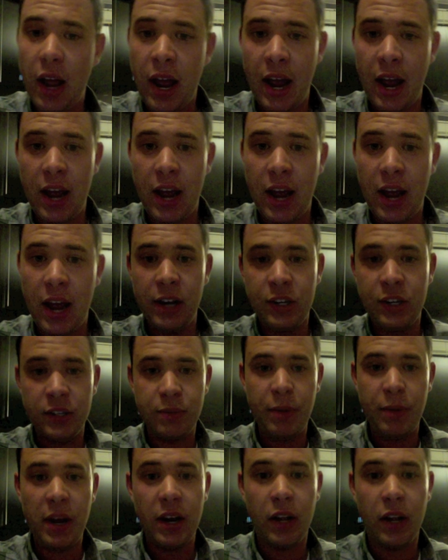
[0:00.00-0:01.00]
and it just
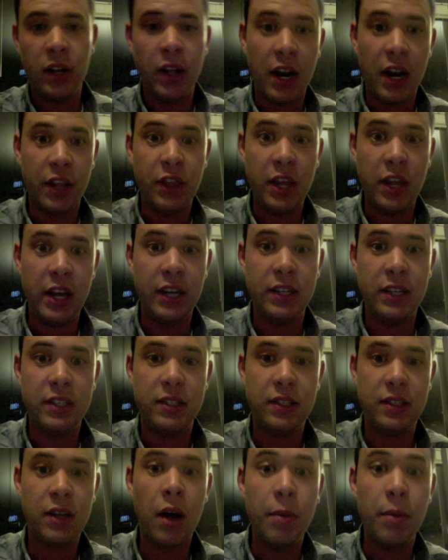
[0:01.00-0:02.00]
made a lot of
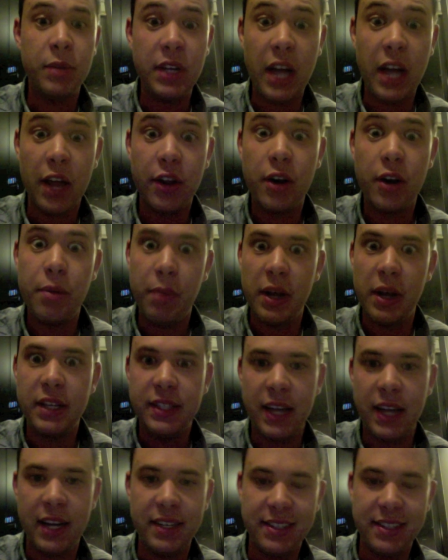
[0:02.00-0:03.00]
things come together and make
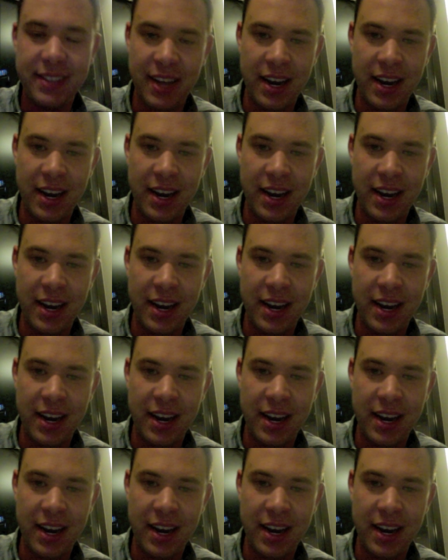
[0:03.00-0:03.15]
sense,